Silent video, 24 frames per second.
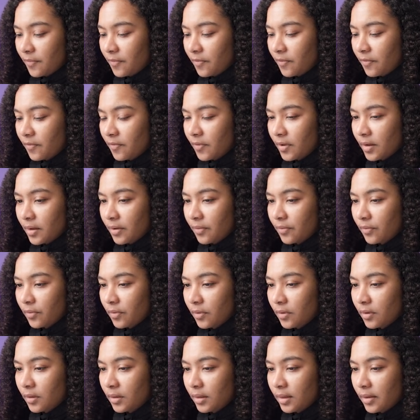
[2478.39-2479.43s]
5
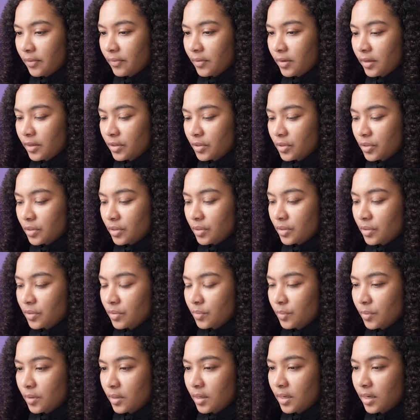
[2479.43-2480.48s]
foot, 11 inches,
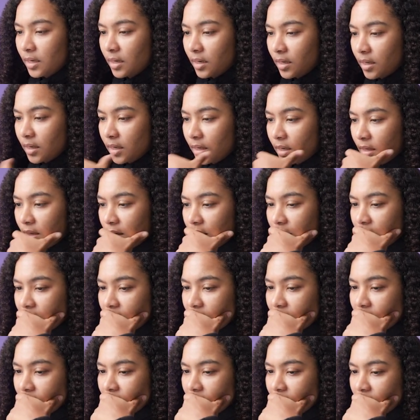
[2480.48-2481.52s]
180.
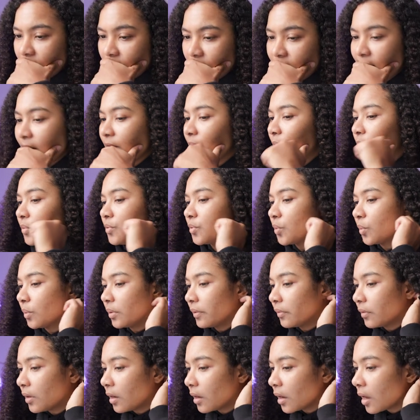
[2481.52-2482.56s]
Calculate. Yeah, no,
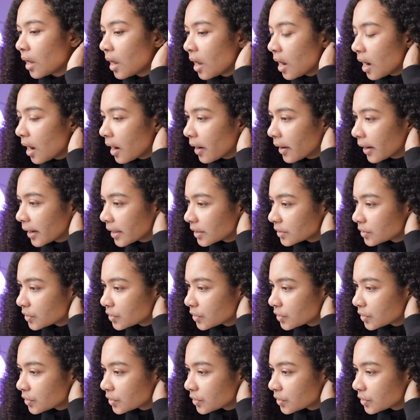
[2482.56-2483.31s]
totally wrong. All right,